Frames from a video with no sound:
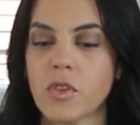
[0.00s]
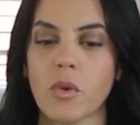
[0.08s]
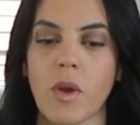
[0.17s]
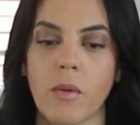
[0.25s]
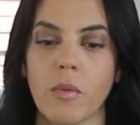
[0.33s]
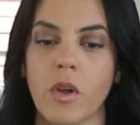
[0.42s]

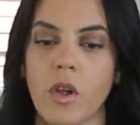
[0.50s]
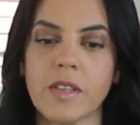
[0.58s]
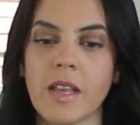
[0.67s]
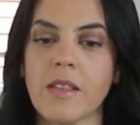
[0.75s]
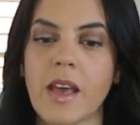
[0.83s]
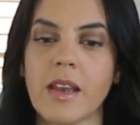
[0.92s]
So I will
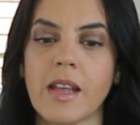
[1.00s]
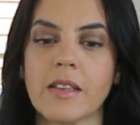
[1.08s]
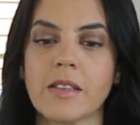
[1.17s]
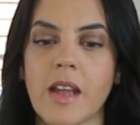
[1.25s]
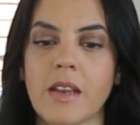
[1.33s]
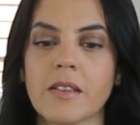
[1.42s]
say that
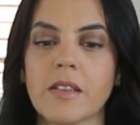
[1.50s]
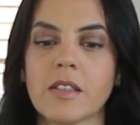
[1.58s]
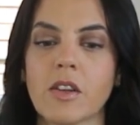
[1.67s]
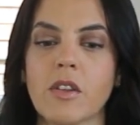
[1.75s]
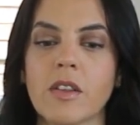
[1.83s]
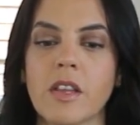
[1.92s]
it's not
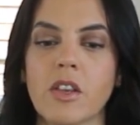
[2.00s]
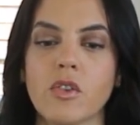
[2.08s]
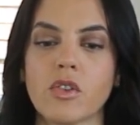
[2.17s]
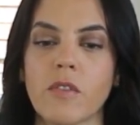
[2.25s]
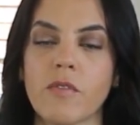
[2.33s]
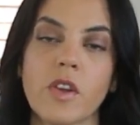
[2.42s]
necessarily that you
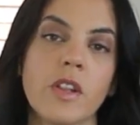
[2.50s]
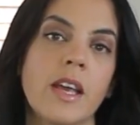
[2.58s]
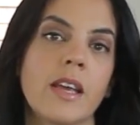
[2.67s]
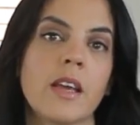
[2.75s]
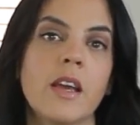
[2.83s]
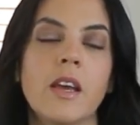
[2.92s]
shouldn't feel
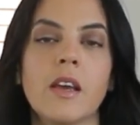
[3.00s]
like